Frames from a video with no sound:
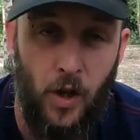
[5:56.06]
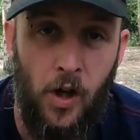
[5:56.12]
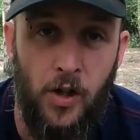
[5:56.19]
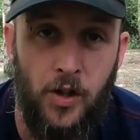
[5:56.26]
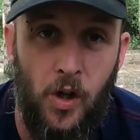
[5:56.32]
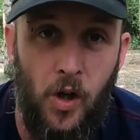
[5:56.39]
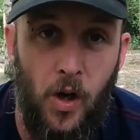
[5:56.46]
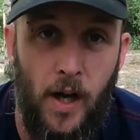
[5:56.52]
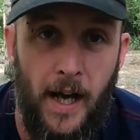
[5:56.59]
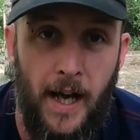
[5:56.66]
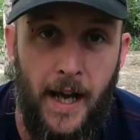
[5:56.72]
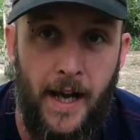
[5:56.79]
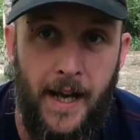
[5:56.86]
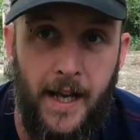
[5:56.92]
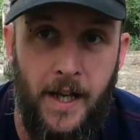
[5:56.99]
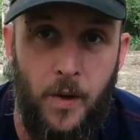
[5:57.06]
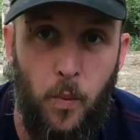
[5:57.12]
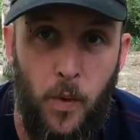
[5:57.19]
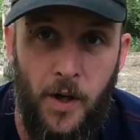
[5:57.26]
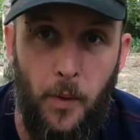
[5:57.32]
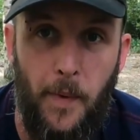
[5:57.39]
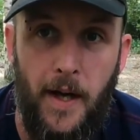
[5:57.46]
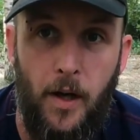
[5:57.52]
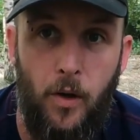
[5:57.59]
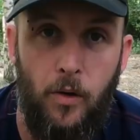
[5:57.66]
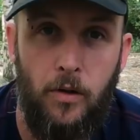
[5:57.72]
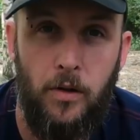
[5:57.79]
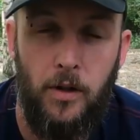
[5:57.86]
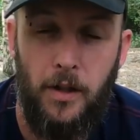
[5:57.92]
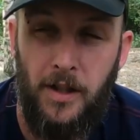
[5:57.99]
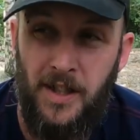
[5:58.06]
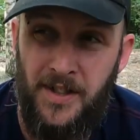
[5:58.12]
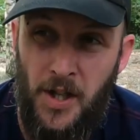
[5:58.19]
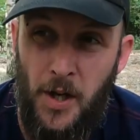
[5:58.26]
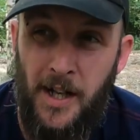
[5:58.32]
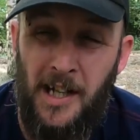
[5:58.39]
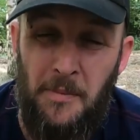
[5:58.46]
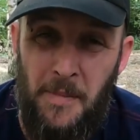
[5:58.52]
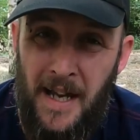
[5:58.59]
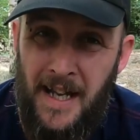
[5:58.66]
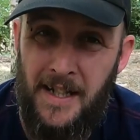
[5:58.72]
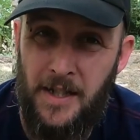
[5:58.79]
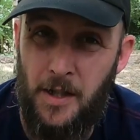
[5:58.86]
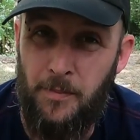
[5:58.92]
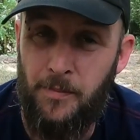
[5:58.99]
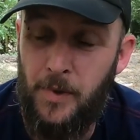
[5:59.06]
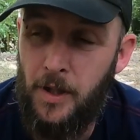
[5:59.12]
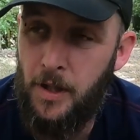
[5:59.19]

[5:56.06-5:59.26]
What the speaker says: I got a Winterwell. It's only the medium,